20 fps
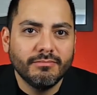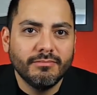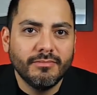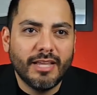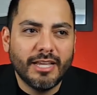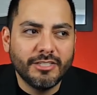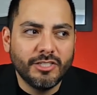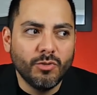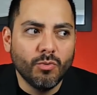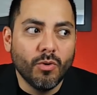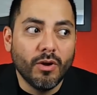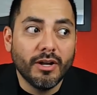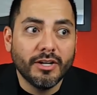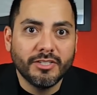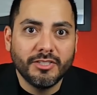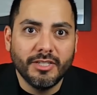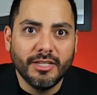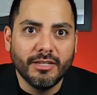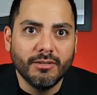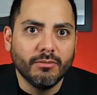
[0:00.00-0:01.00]
as he
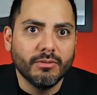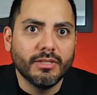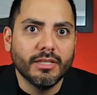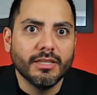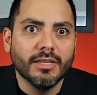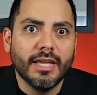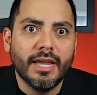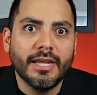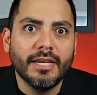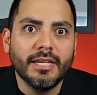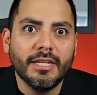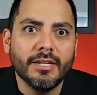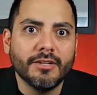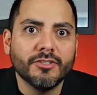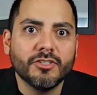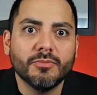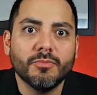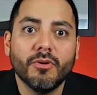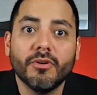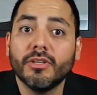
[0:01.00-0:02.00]
walks in with the lighting and
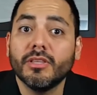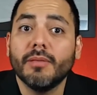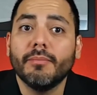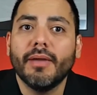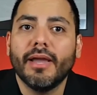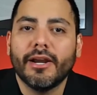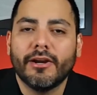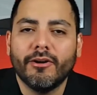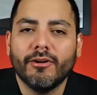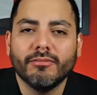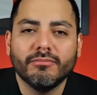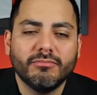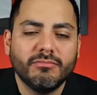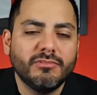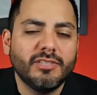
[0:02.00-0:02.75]
smoke in the background.